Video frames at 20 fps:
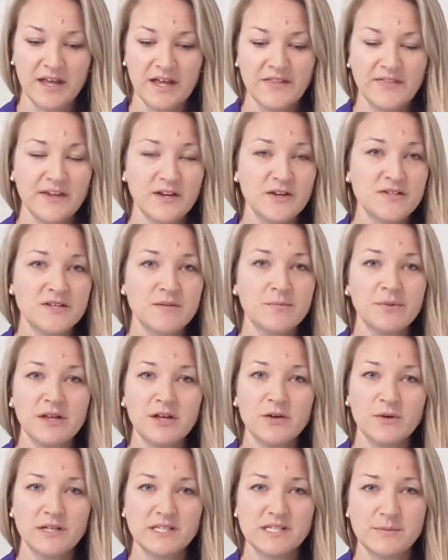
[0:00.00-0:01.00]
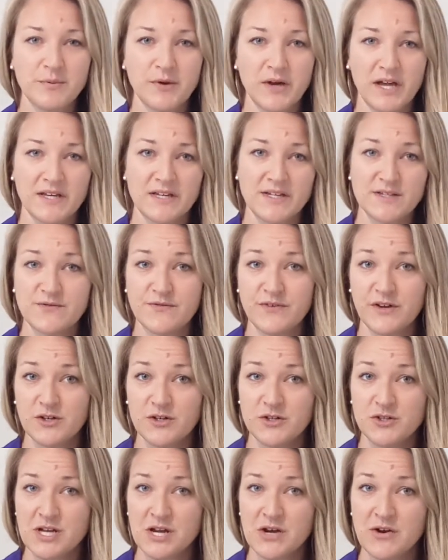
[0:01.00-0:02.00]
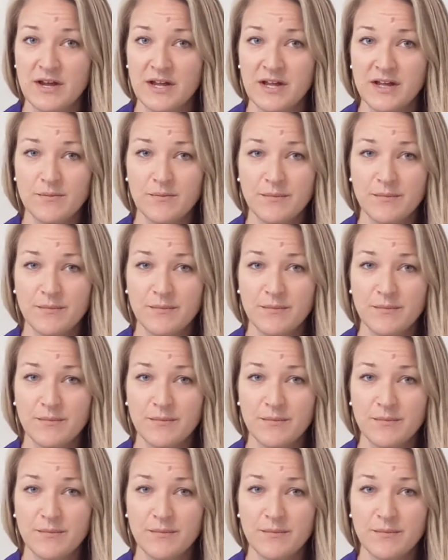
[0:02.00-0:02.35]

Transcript: they're simply going to practice fair sharing